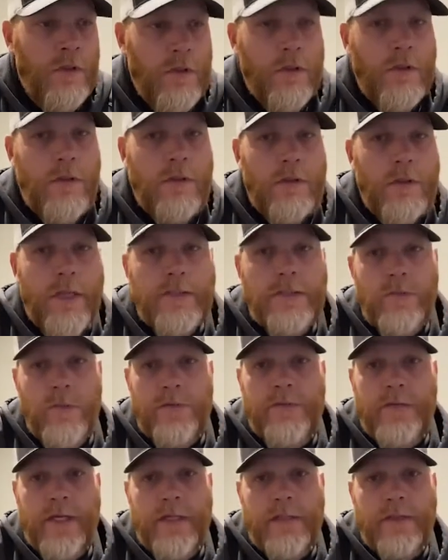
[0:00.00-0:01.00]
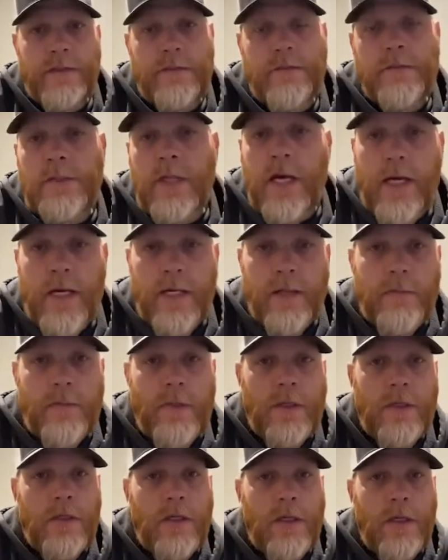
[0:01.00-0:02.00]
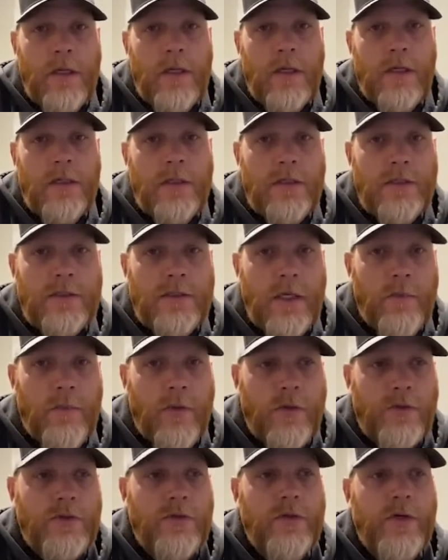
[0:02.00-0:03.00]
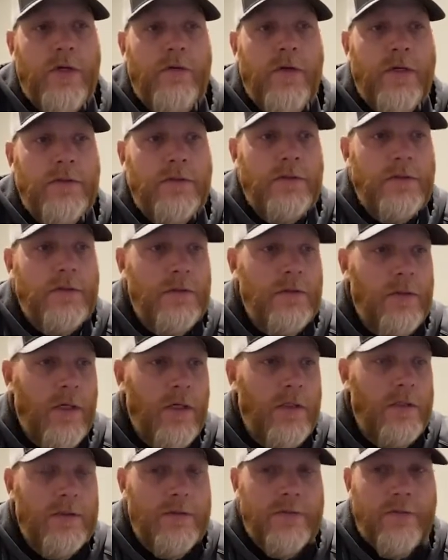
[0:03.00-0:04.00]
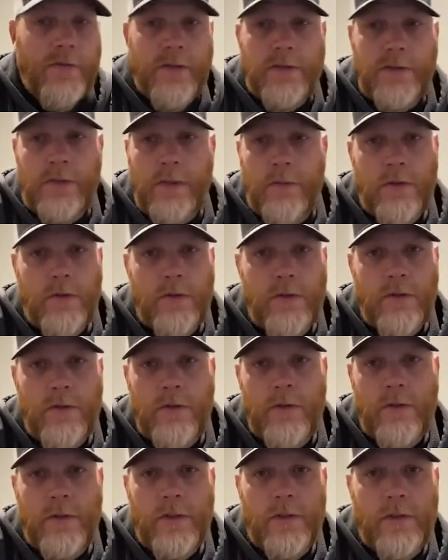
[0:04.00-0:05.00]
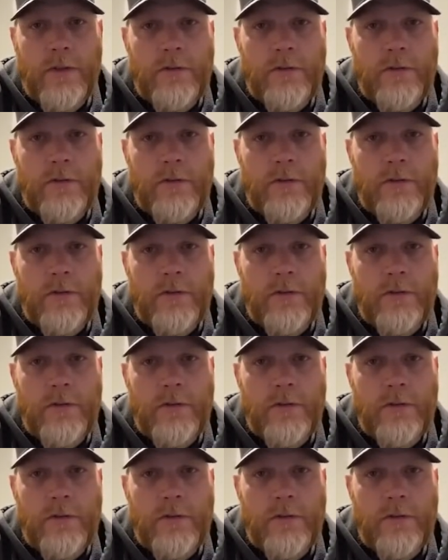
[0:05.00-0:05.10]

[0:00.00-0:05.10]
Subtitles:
Next, we've taken some time and set up our screed rails. This is very similar to doing